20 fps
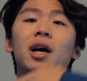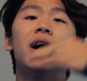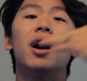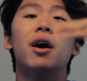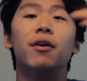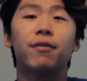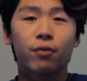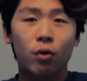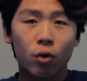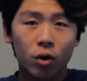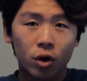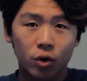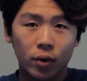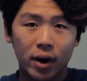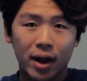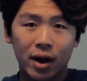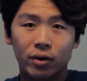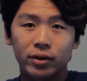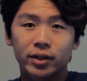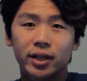a
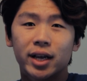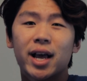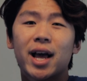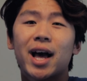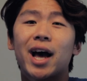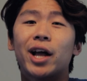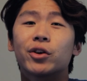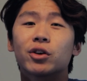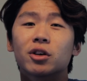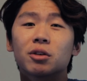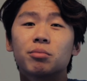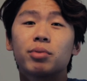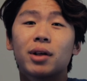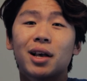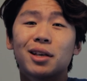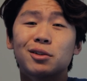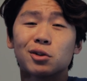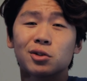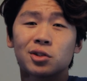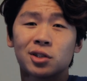foreground, and you're going to
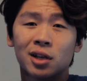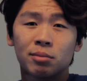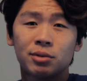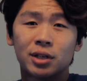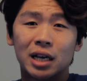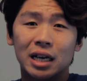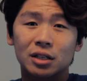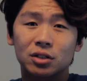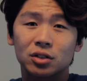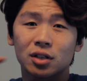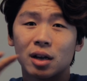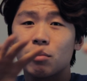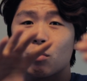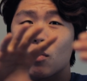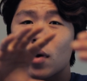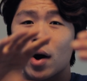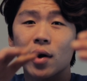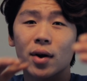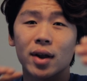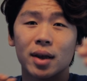place your subject
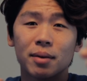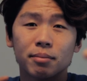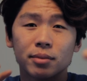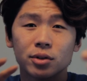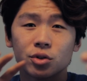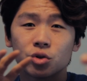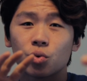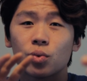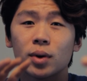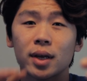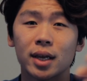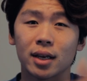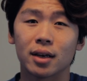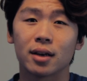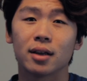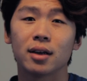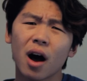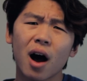somewhere in between.